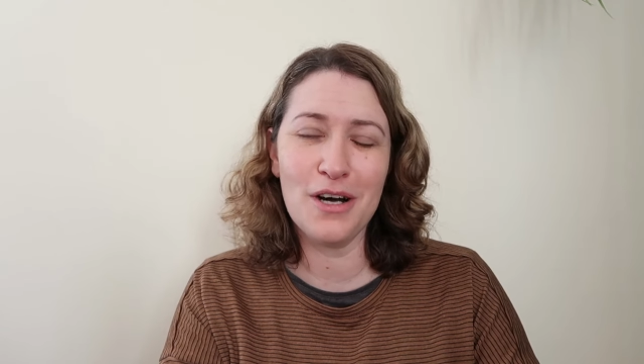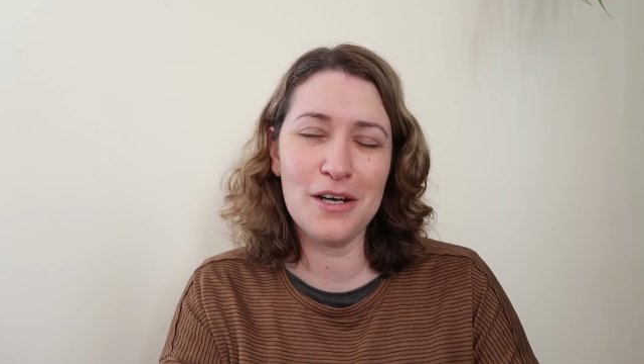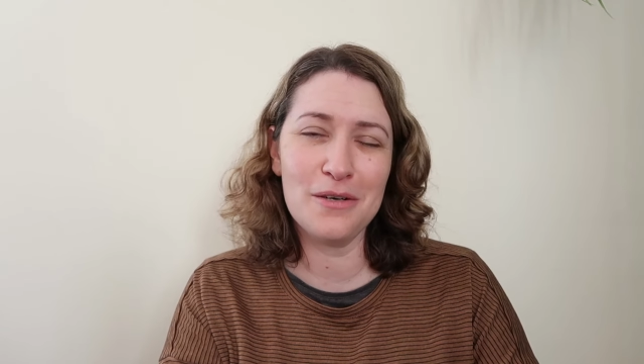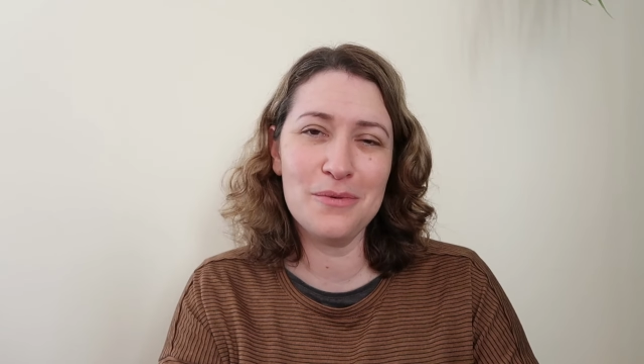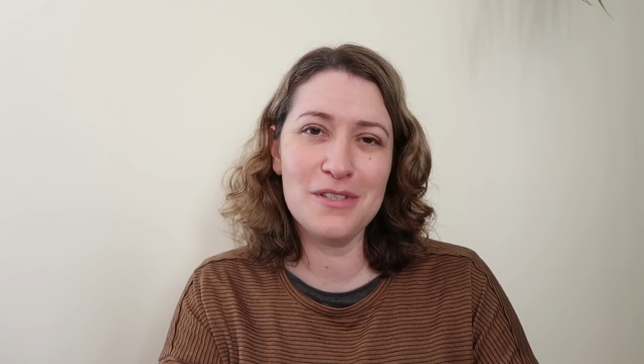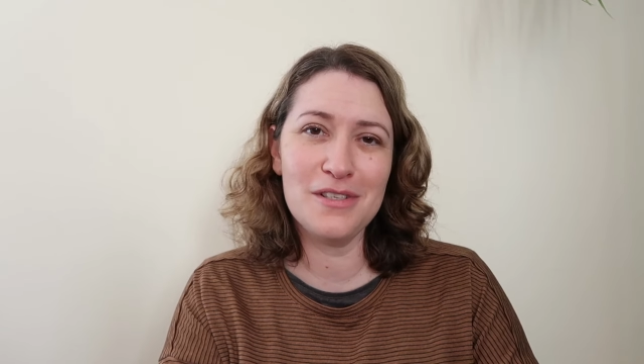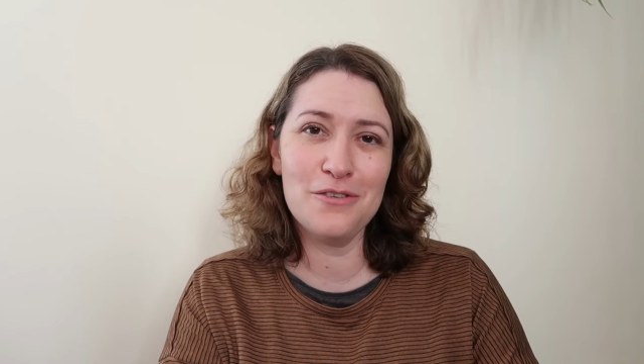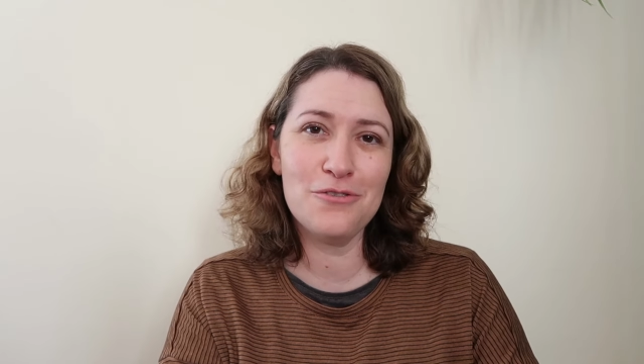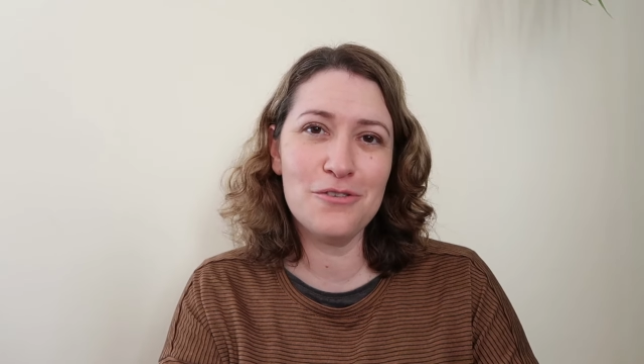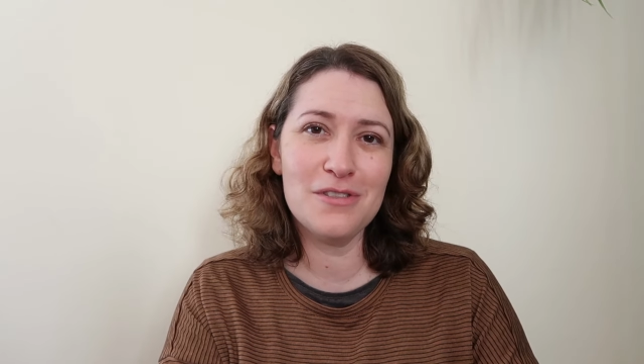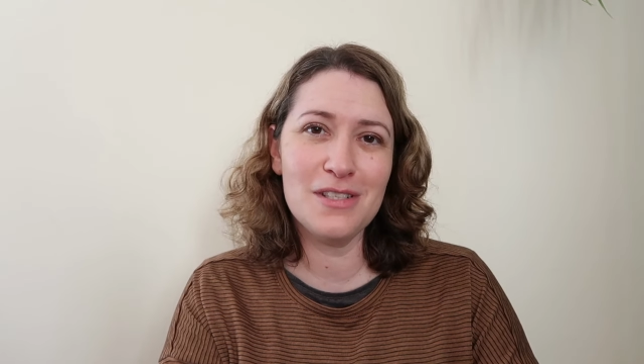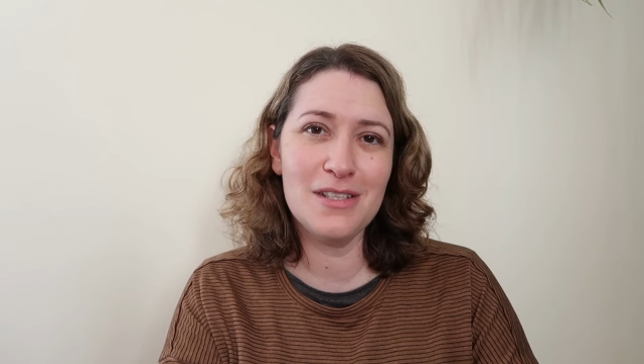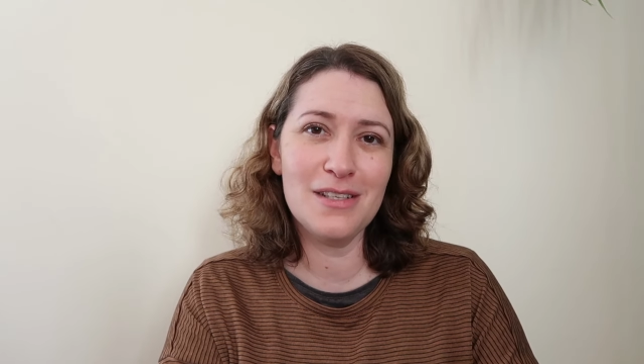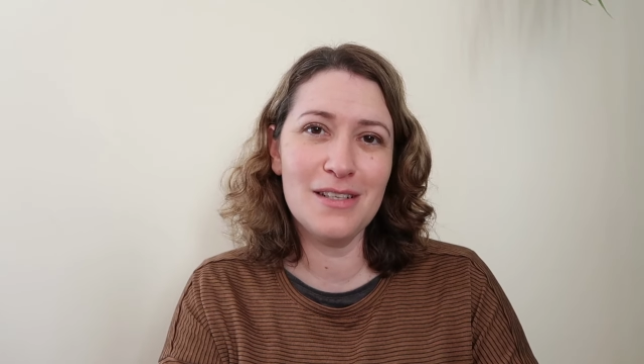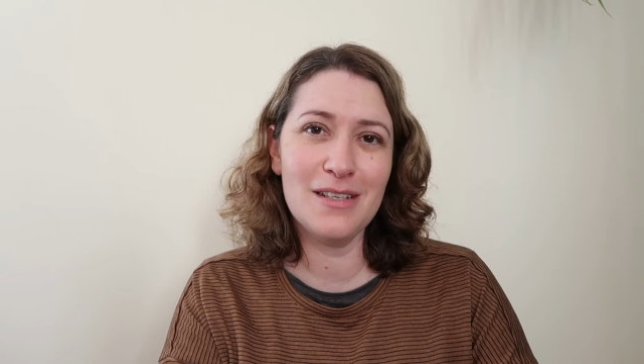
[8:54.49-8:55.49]
I was
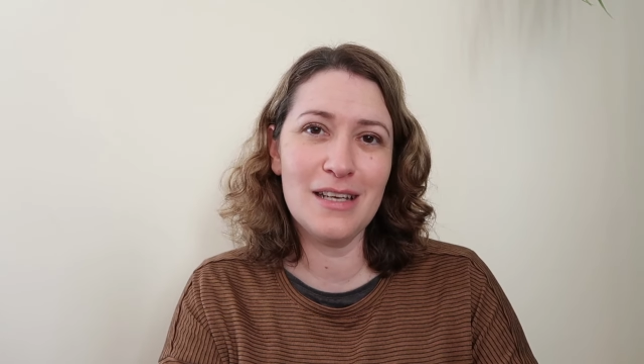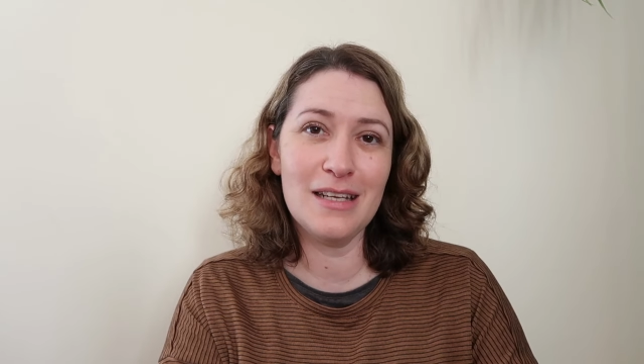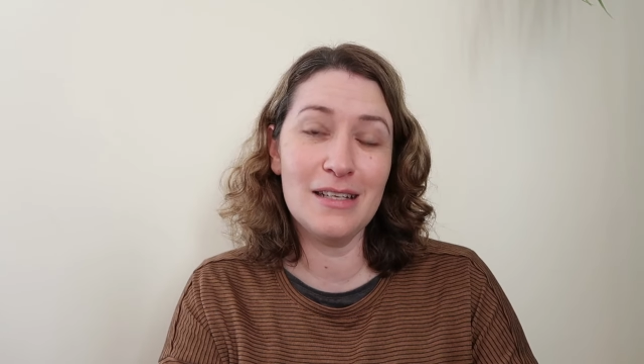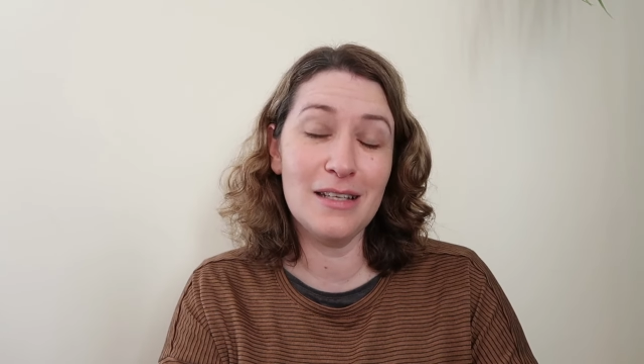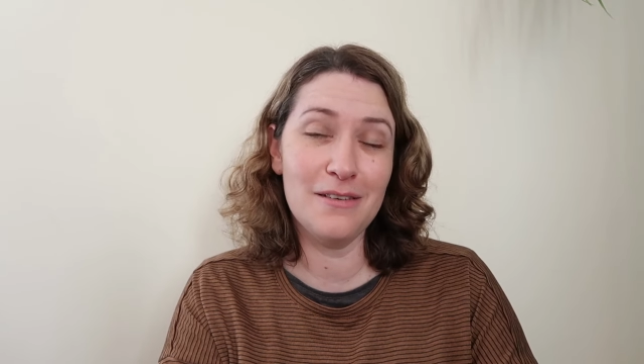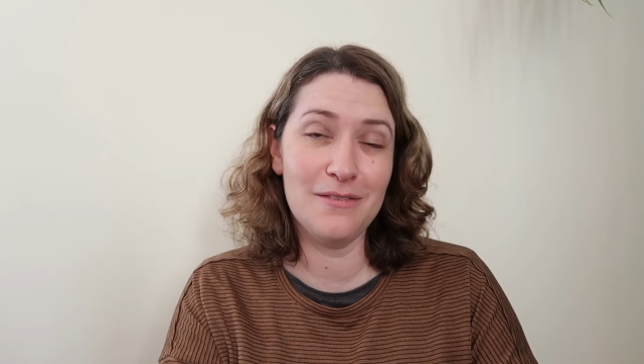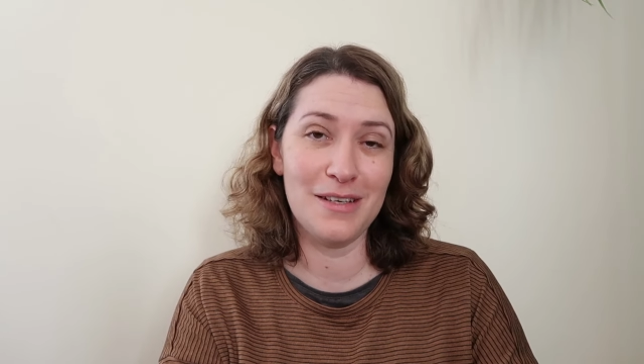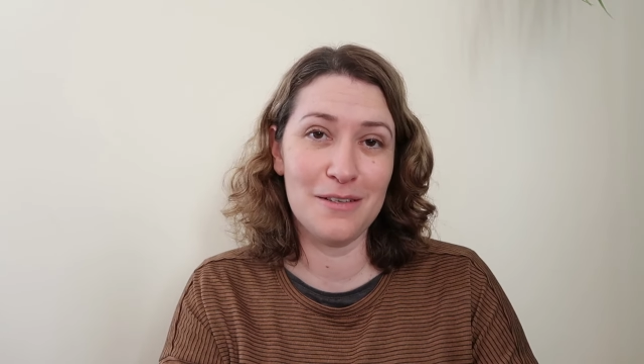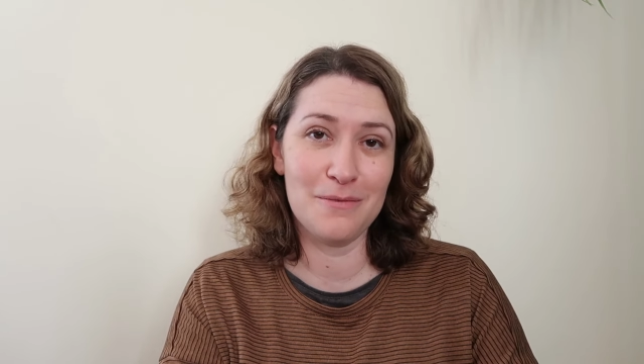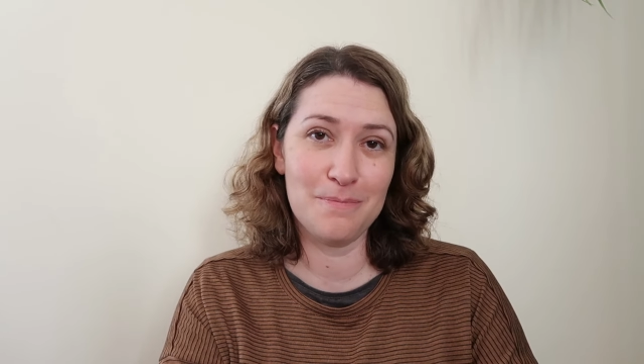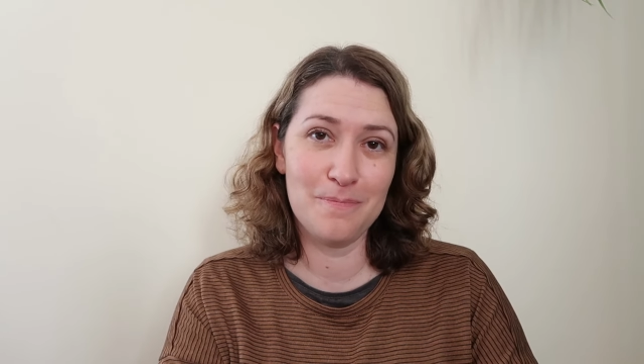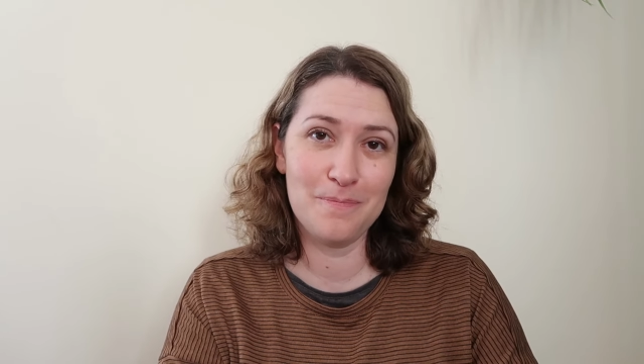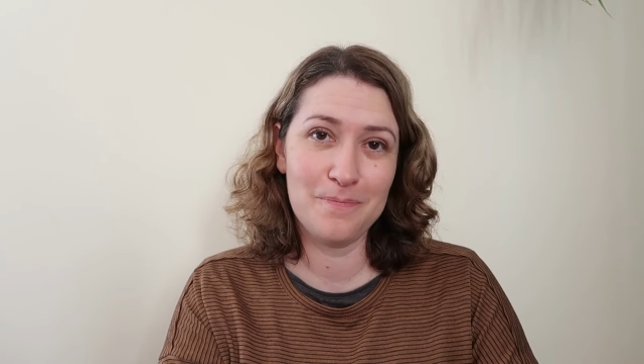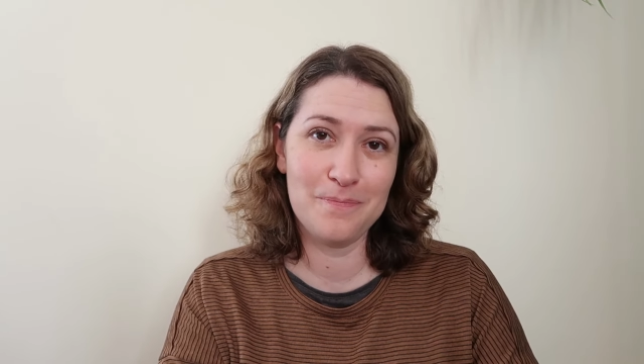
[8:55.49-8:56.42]
interested in living.